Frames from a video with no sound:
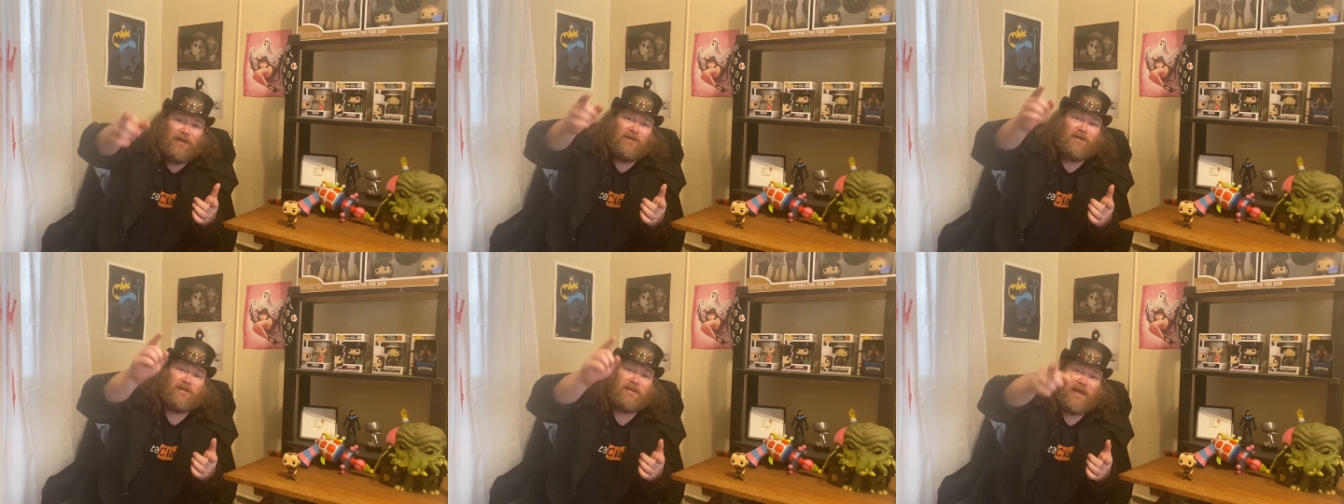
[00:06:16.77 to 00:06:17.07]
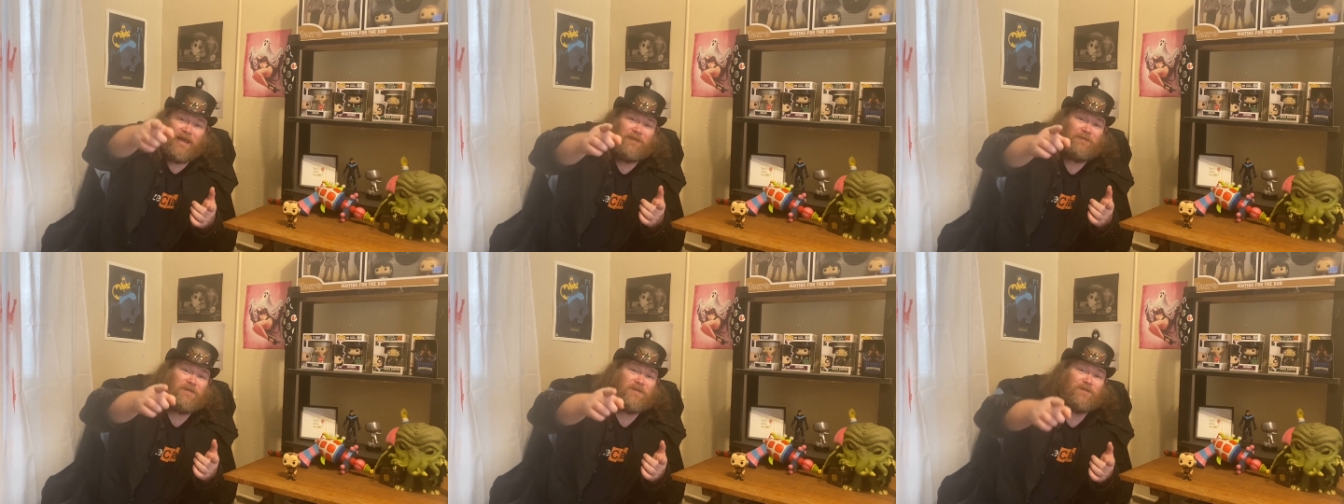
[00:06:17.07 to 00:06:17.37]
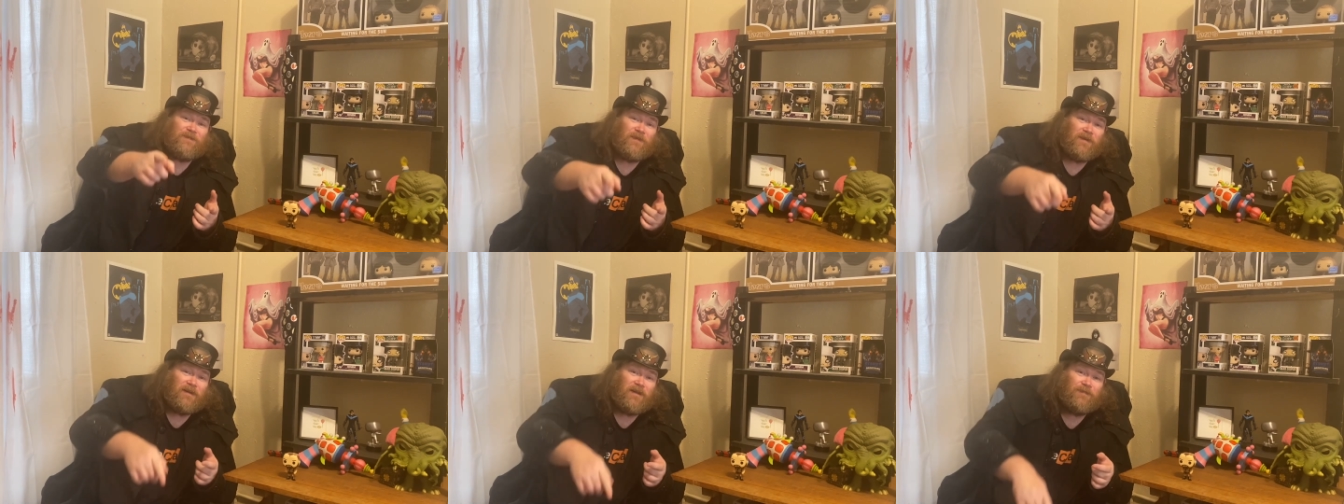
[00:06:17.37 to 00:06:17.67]
the life is
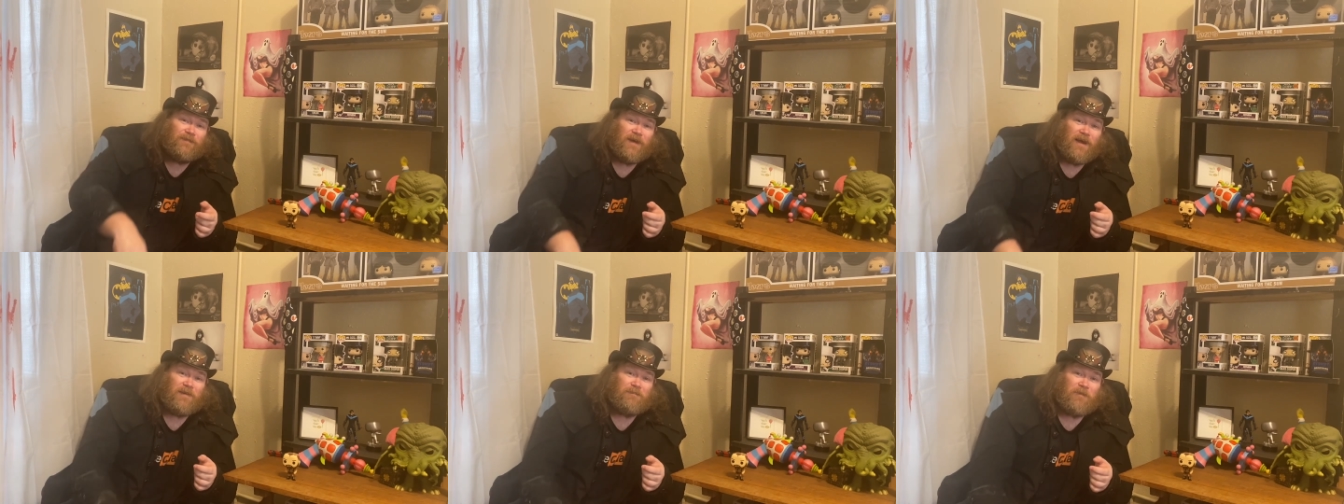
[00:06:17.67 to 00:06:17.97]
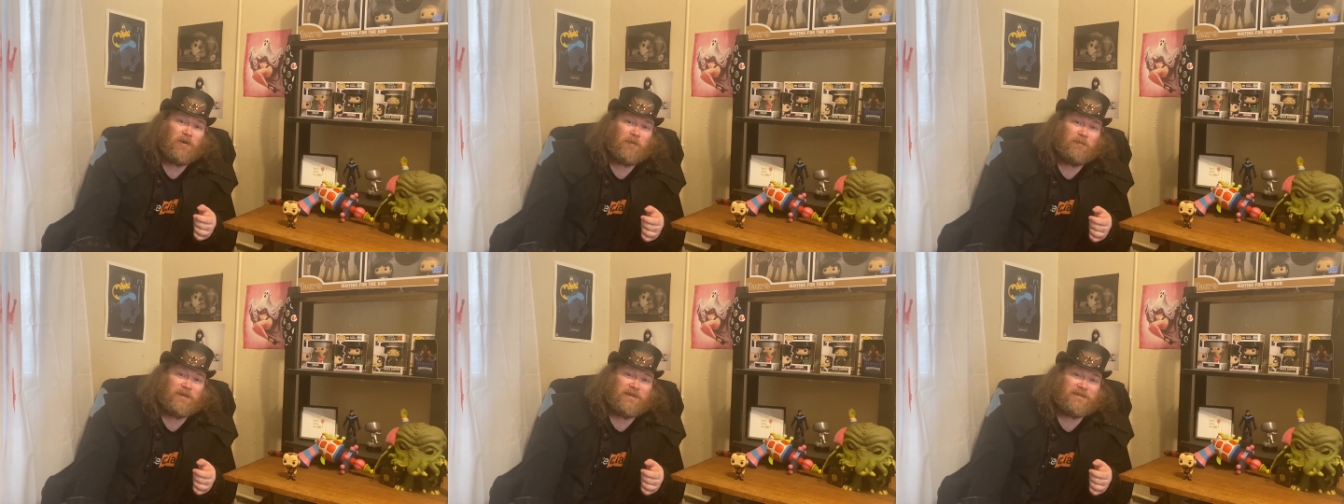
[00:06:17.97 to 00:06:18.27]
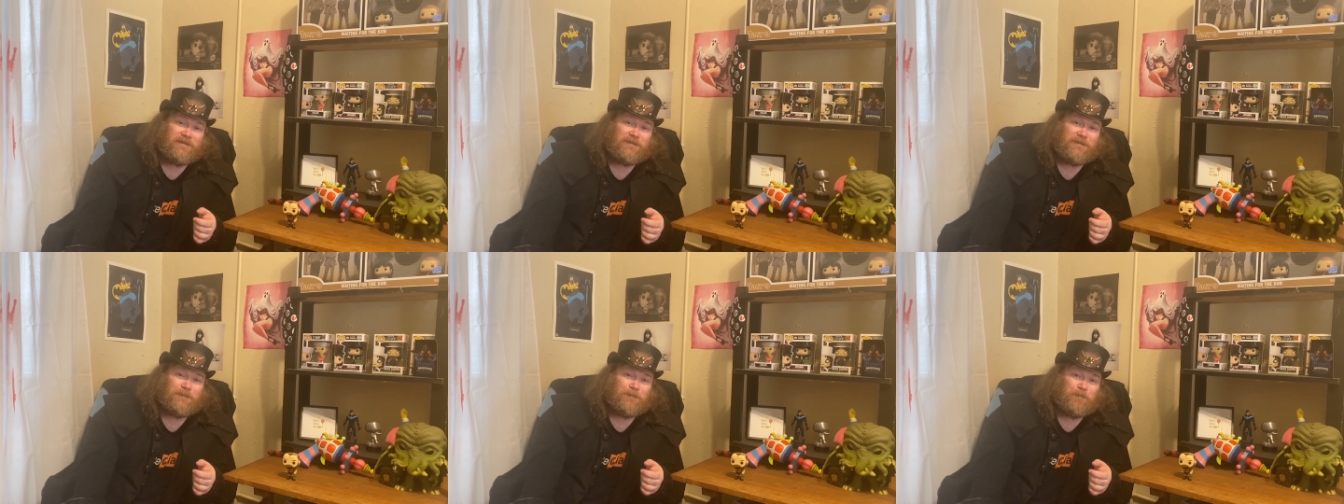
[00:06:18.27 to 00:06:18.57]
full of odd
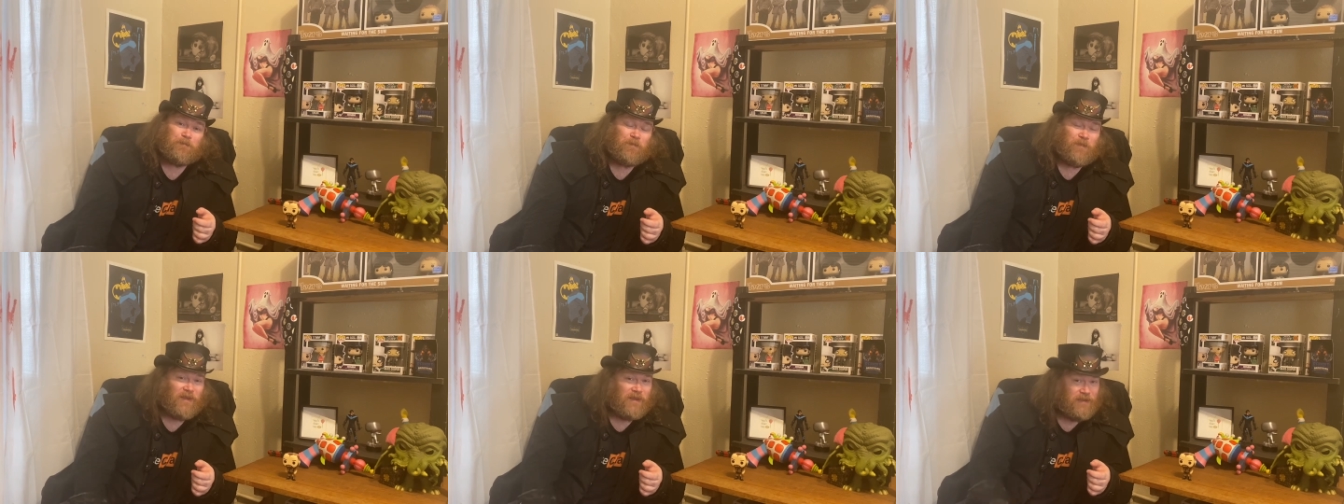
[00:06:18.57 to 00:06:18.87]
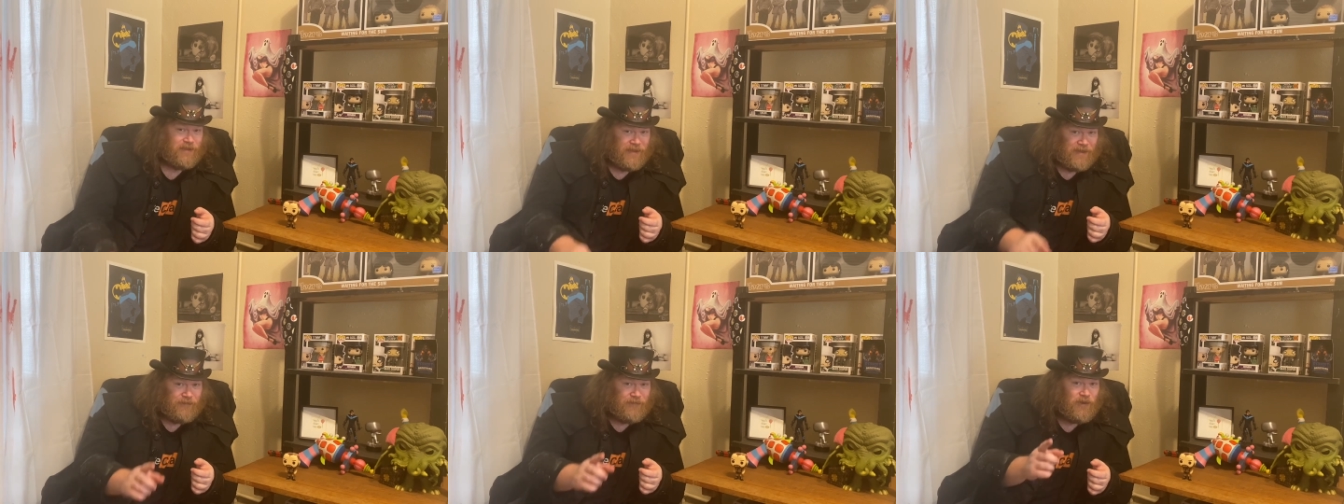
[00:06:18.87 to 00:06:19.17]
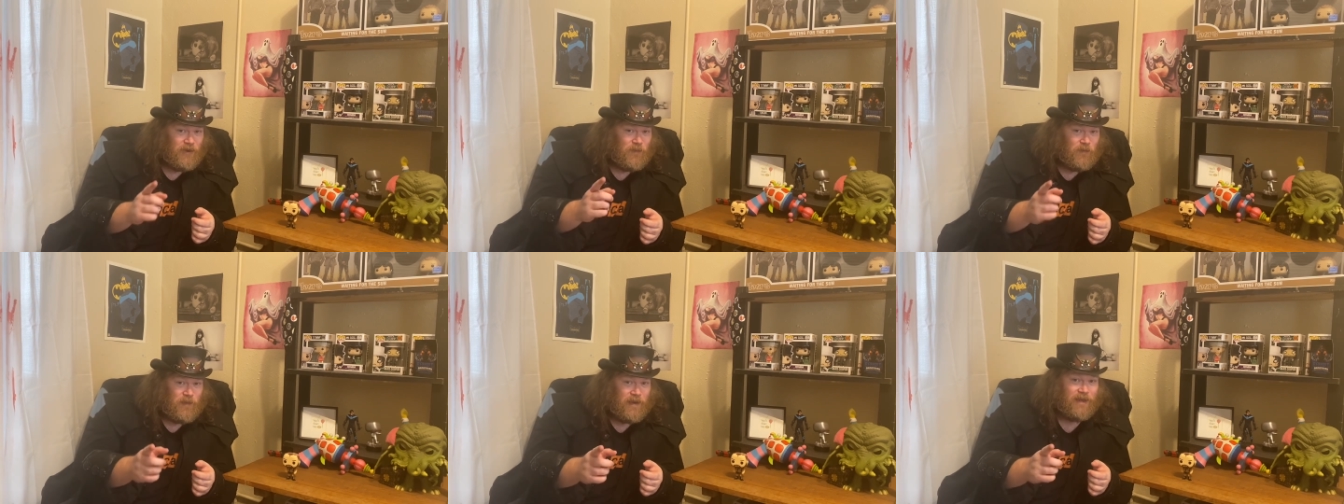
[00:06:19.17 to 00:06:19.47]
moments, and you never
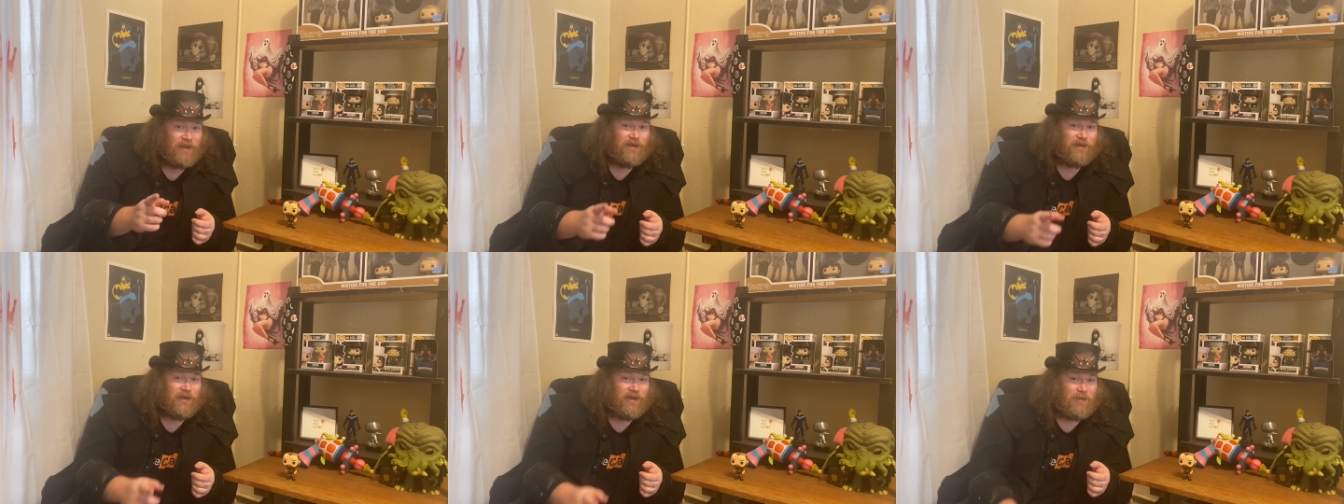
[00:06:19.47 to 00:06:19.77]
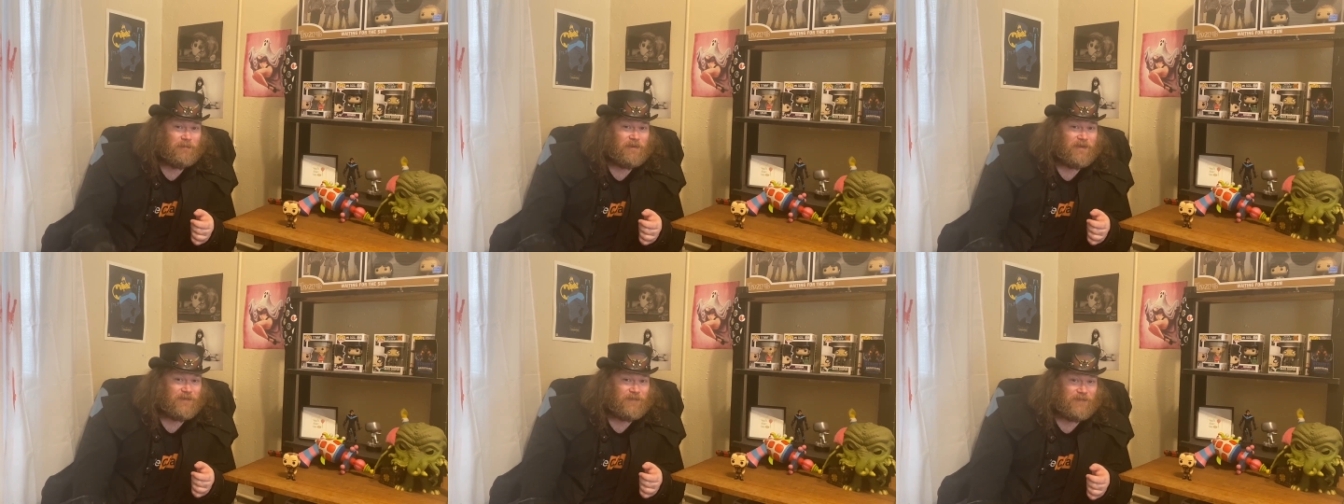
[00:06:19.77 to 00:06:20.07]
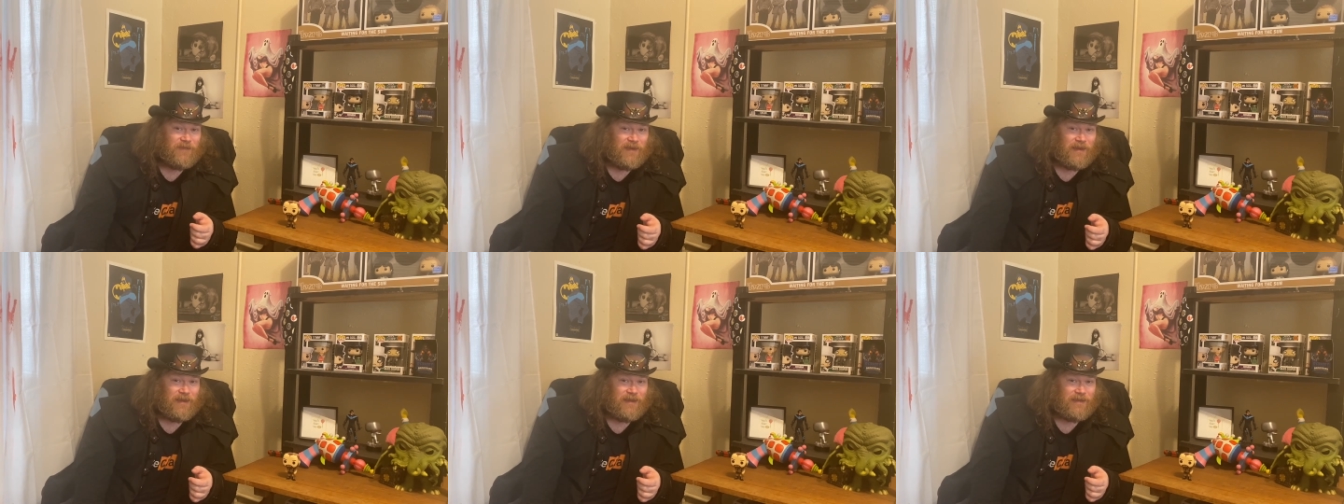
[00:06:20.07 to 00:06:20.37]
know when you're going to be
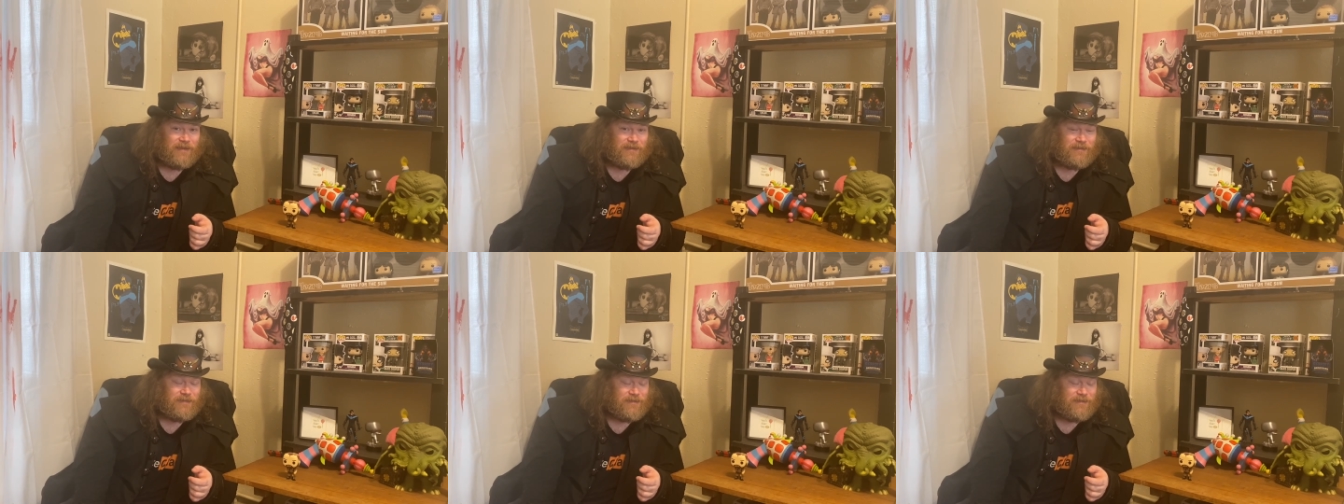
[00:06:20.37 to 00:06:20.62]
defined.